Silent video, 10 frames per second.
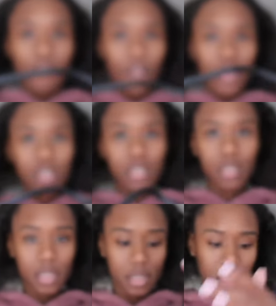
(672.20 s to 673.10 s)

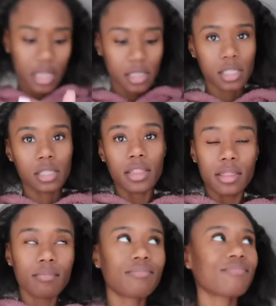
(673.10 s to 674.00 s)
first steth
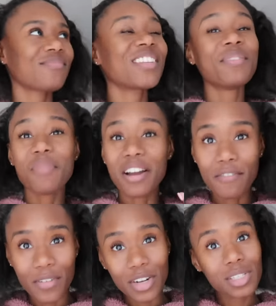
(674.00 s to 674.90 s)
my
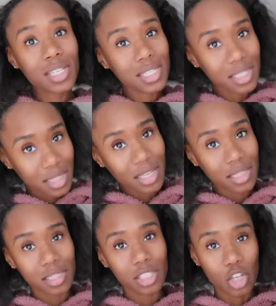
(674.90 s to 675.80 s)
first
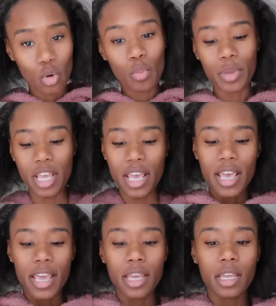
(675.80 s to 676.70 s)
stethoscope,
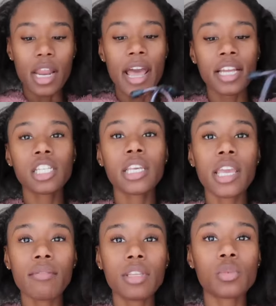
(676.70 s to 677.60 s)
and I actually
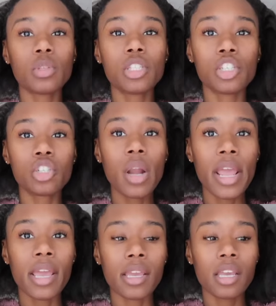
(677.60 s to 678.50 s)
gave this one to
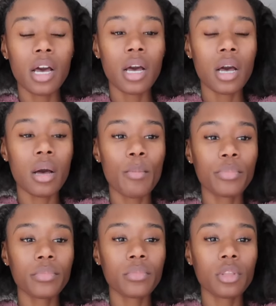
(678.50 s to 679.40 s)
Trey
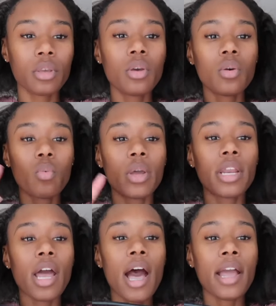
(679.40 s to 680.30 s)
um,
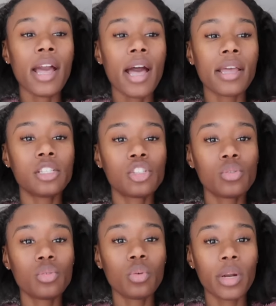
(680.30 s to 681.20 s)
when I got
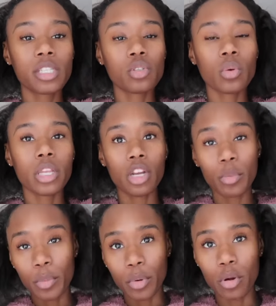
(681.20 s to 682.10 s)
into the respiratory
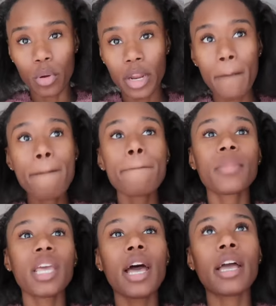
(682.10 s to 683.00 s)
therapy program.
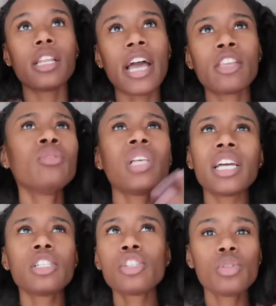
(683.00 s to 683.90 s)
And I I use I
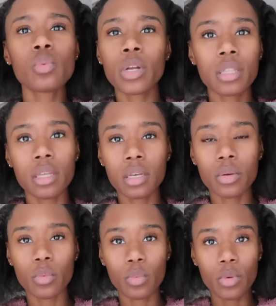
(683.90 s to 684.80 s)
just used one of
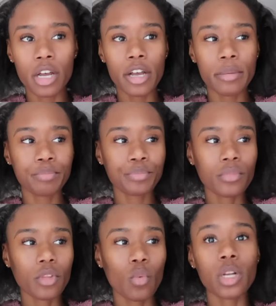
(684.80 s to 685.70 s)
the um,
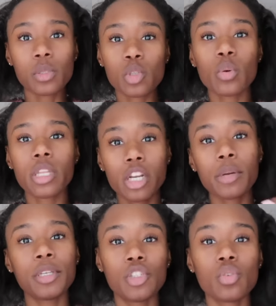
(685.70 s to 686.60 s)
respiratory
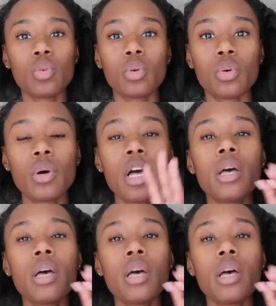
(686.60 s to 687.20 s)
therapy school